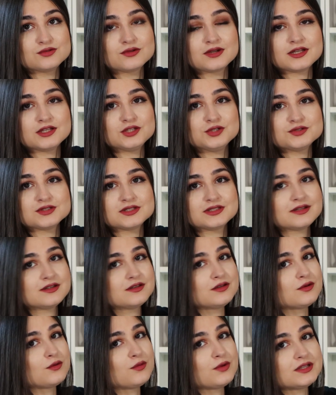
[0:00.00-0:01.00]
You can use it
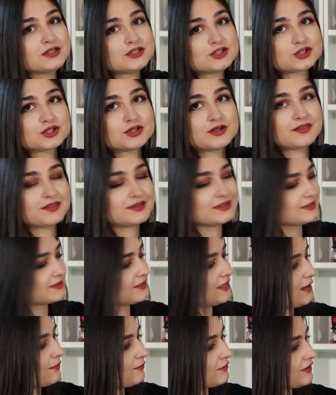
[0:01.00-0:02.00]
in the winter, in the
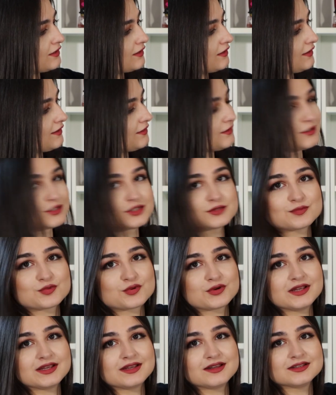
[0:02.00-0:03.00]
summer, in the
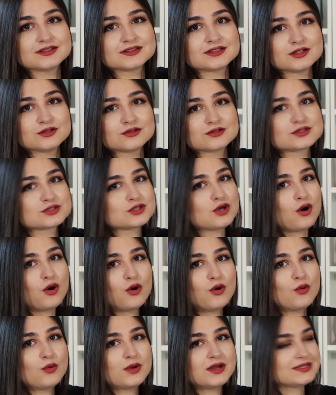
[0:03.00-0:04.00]
spring. It looks
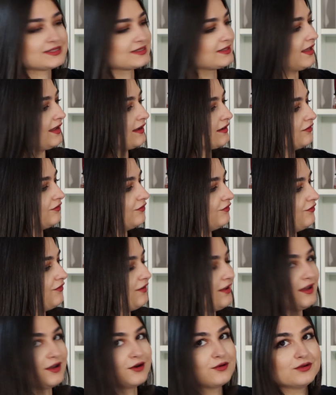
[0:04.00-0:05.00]
always like
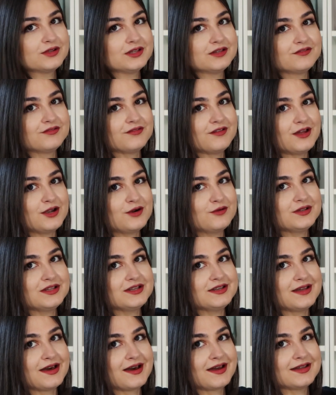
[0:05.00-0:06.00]

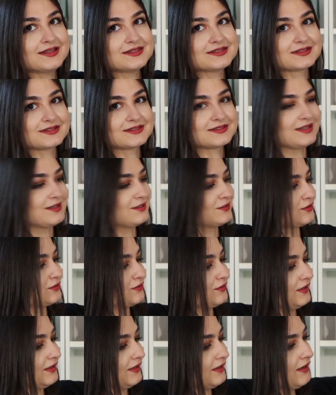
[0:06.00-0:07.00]
very nice
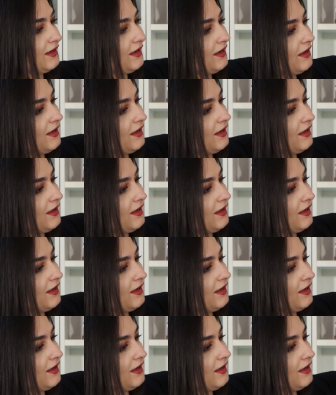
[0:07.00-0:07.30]
accessory.